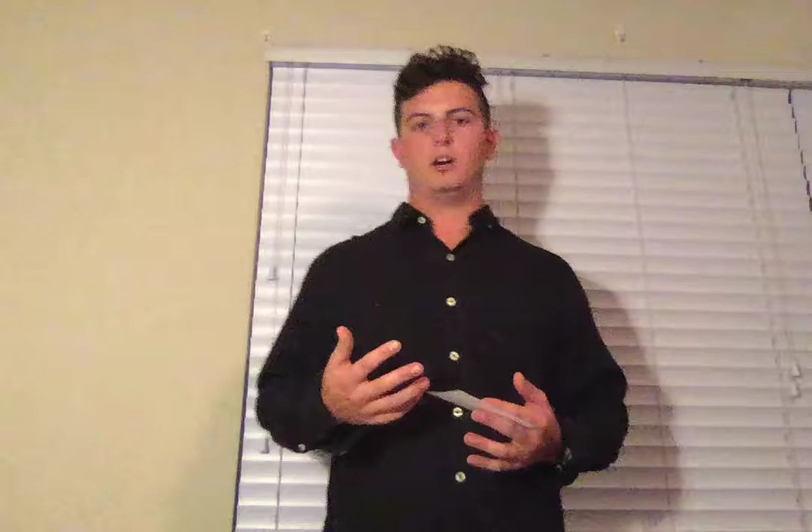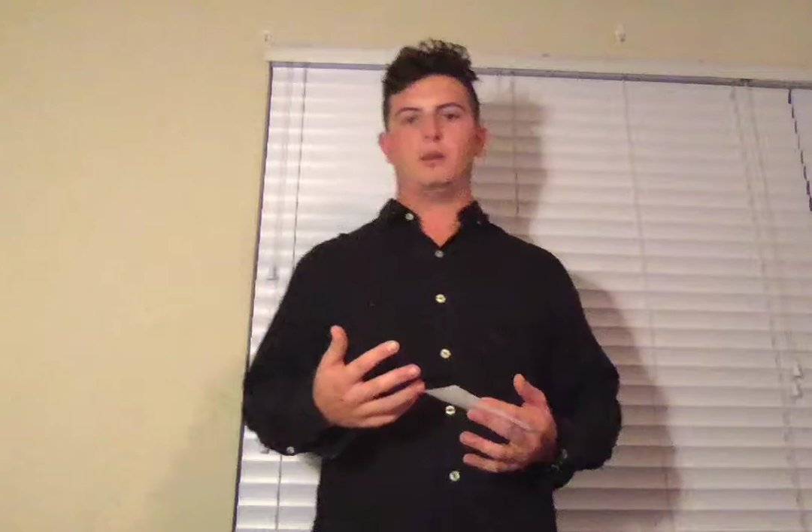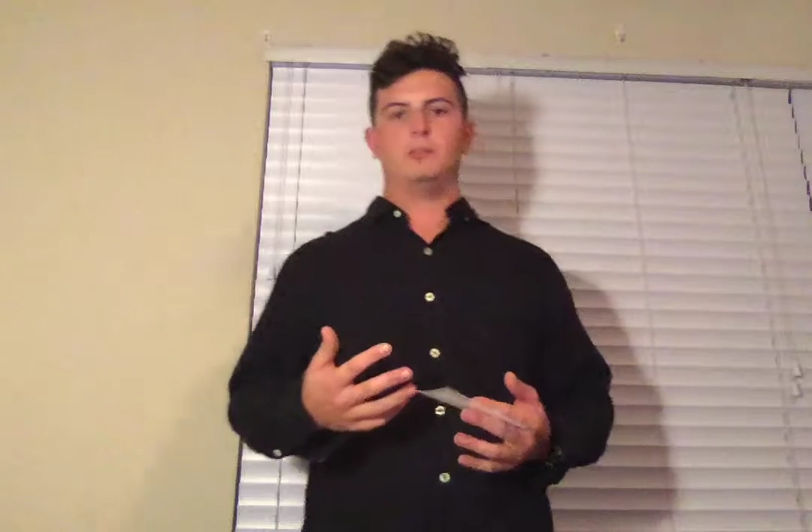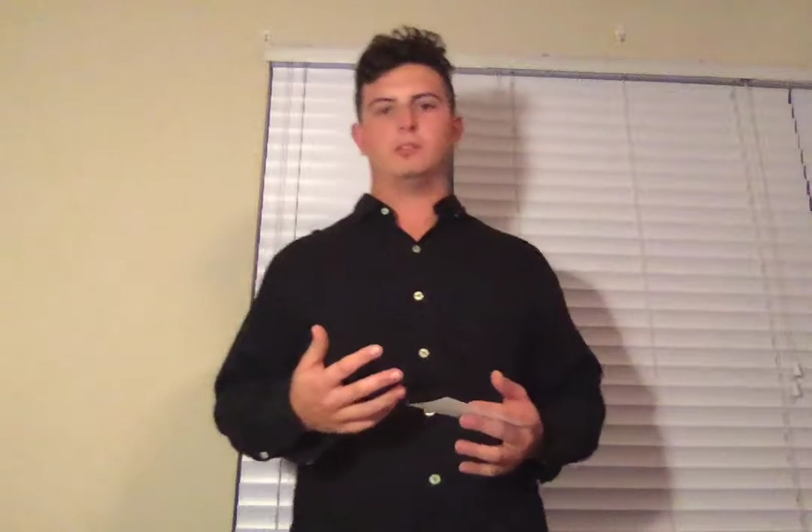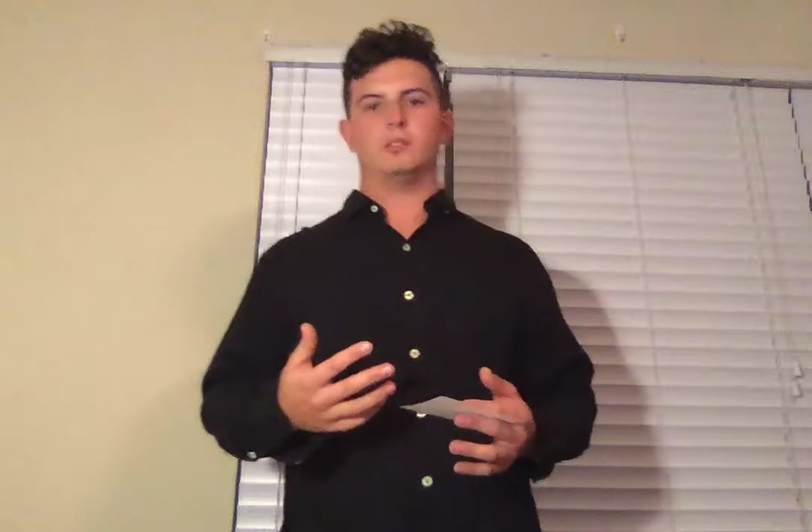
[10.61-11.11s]

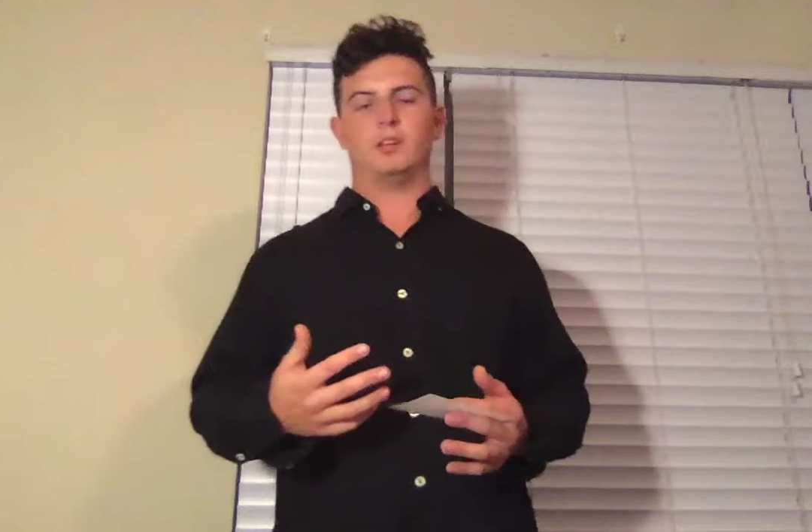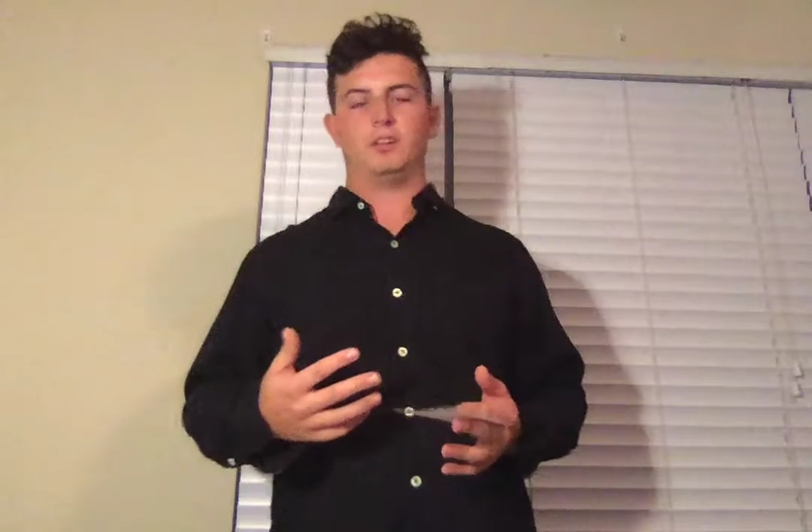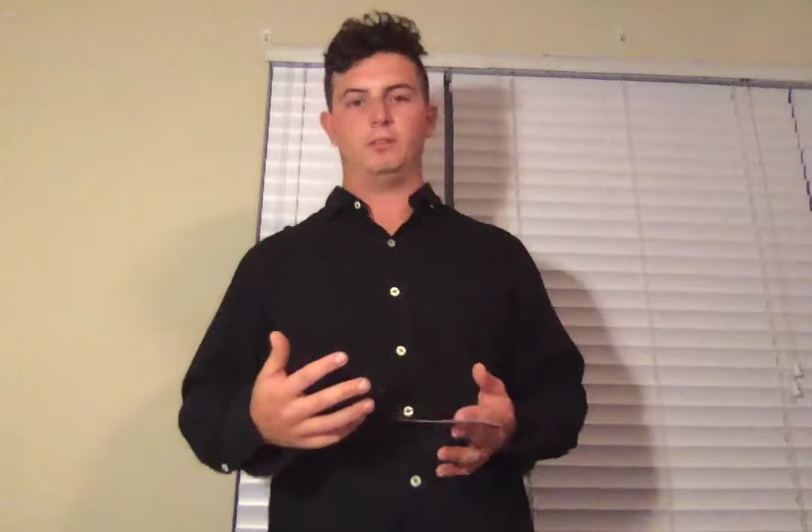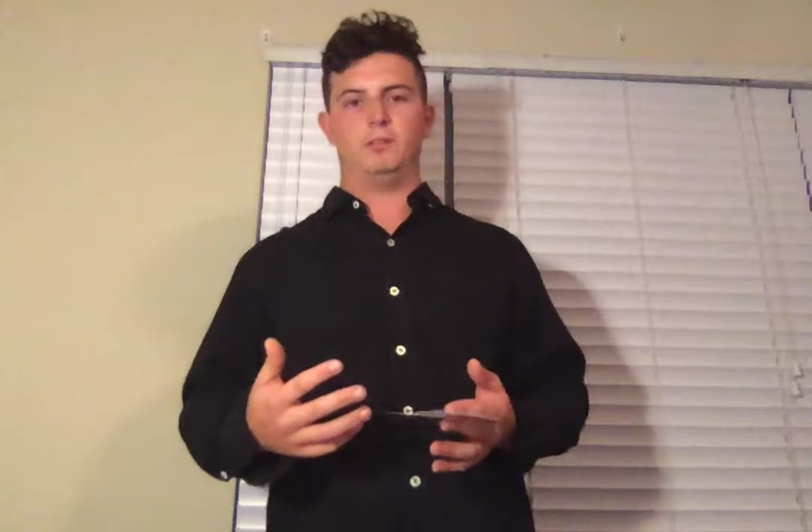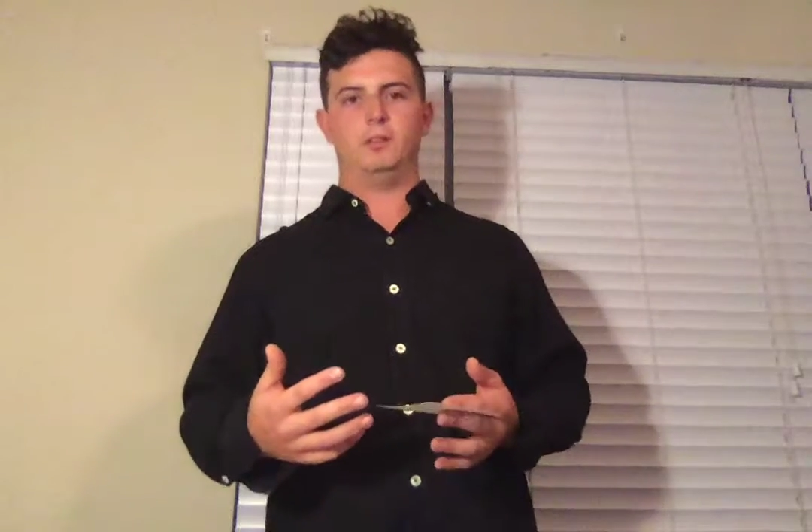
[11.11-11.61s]
comments,
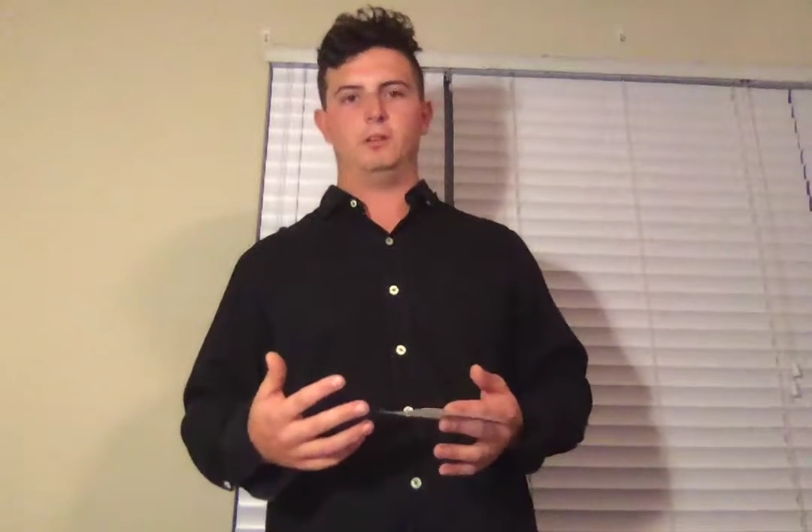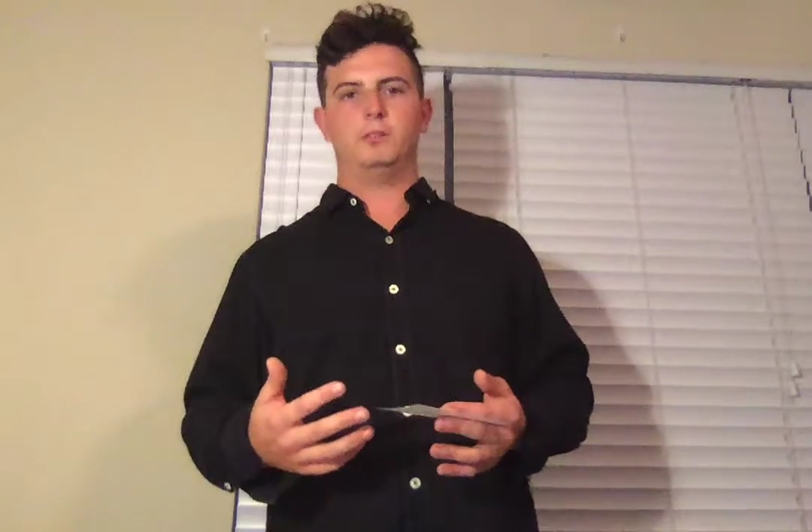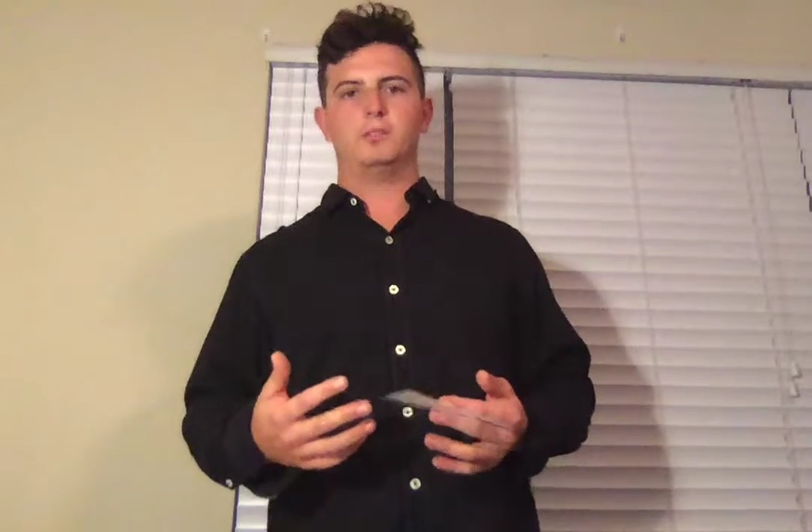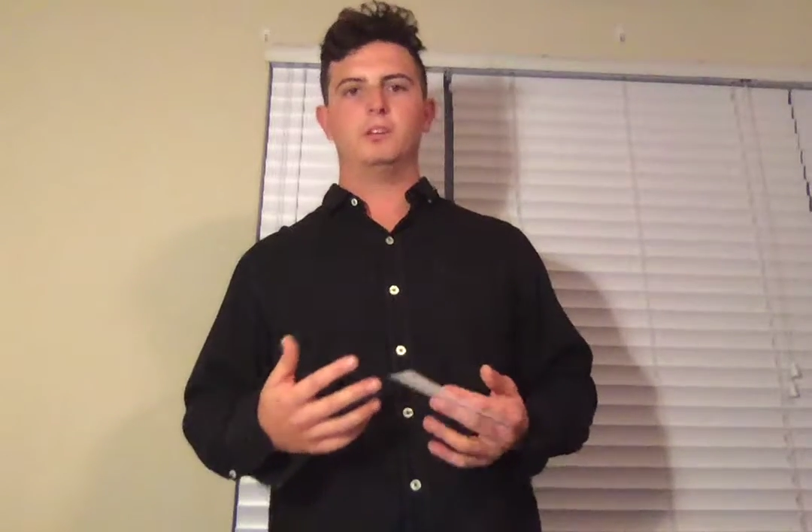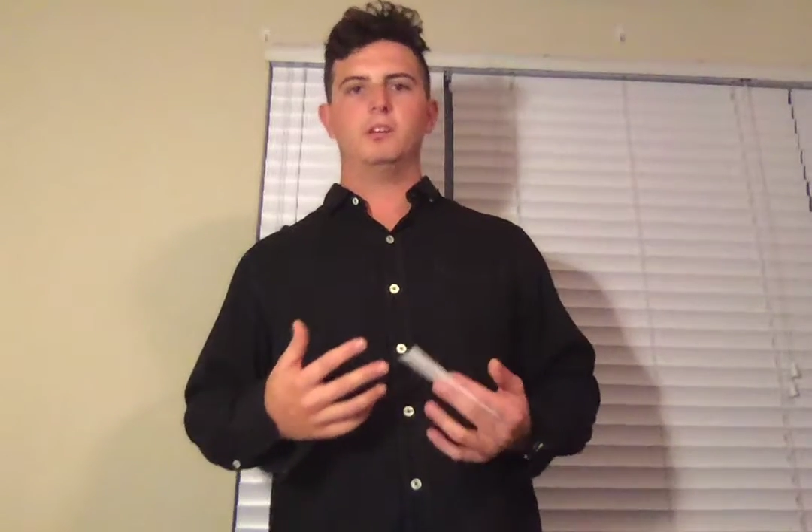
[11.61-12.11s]
thank you for those,